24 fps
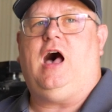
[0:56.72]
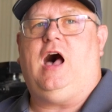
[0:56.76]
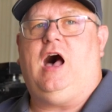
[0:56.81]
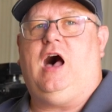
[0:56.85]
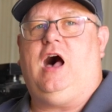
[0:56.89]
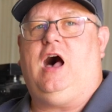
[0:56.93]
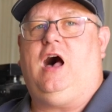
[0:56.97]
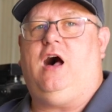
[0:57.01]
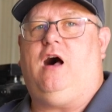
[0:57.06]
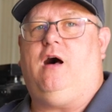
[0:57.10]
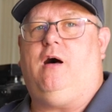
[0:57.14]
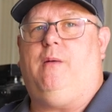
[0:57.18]

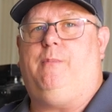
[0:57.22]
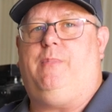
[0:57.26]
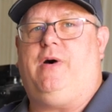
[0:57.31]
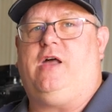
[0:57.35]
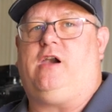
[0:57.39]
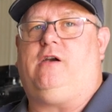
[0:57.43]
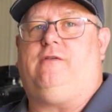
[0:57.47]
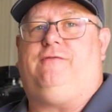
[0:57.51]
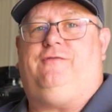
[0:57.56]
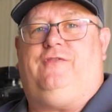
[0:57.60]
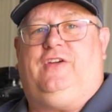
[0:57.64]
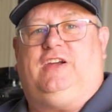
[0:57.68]

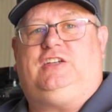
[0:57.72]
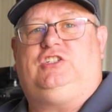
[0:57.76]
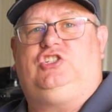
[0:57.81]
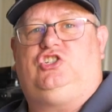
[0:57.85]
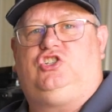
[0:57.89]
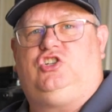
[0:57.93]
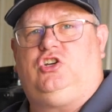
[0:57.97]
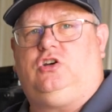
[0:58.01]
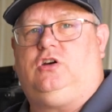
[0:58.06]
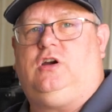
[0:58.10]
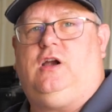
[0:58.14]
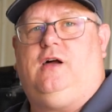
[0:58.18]
better
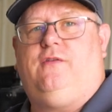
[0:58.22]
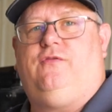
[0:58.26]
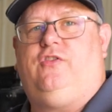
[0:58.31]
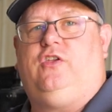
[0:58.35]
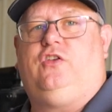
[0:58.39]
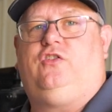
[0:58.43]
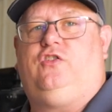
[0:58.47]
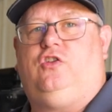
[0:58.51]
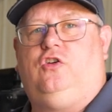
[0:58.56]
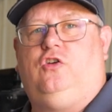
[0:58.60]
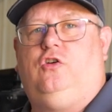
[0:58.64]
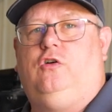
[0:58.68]
fixture of
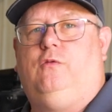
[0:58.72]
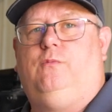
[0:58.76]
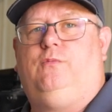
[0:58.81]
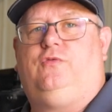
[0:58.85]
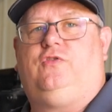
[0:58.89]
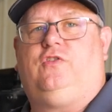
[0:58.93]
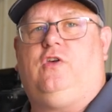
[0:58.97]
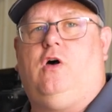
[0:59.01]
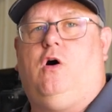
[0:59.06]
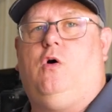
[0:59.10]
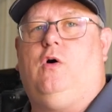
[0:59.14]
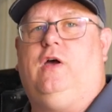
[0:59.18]
the tube,
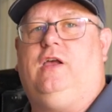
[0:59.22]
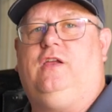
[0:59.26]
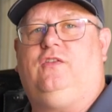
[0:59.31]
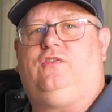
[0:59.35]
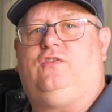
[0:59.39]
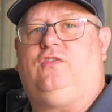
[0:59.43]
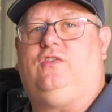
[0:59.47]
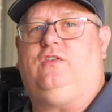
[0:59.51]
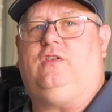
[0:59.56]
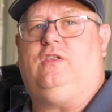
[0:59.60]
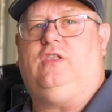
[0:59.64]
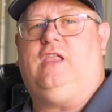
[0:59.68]
so
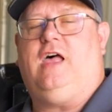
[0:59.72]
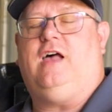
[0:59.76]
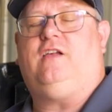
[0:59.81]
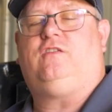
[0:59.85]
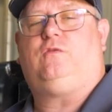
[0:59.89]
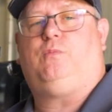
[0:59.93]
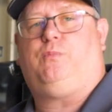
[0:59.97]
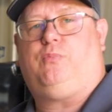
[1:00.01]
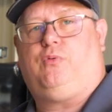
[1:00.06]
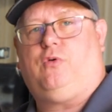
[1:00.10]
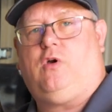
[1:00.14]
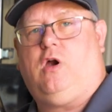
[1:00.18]
it's
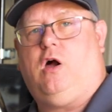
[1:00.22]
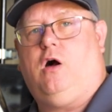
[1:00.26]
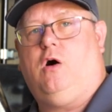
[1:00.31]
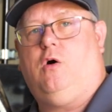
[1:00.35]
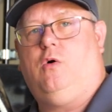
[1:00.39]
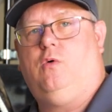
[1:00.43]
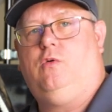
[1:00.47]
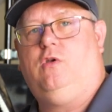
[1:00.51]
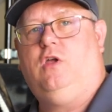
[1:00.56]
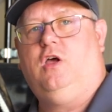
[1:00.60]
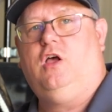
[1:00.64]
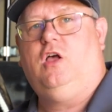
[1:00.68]
less
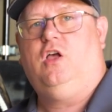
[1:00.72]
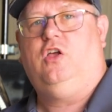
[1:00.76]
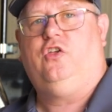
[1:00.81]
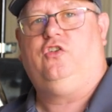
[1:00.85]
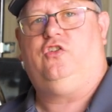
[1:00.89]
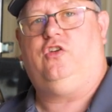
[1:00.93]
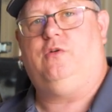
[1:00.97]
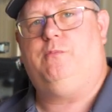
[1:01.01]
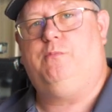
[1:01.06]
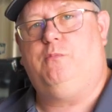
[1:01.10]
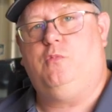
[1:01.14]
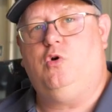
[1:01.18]
prone
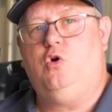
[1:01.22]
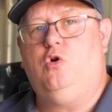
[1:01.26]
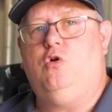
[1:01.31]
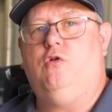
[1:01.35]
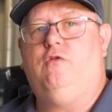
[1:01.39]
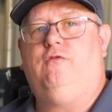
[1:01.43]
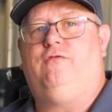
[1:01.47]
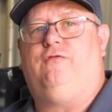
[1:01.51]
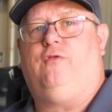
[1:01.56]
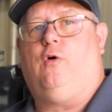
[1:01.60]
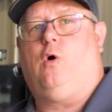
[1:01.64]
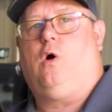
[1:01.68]
to
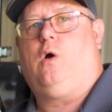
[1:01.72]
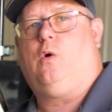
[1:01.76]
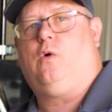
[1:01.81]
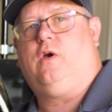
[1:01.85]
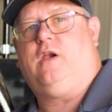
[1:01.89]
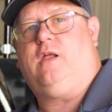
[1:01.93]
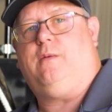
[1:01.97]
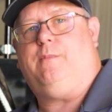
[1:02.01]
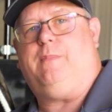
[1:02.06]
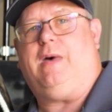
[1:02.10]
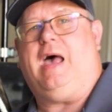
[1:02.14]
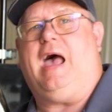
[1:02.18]
move
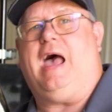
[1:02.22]
forward and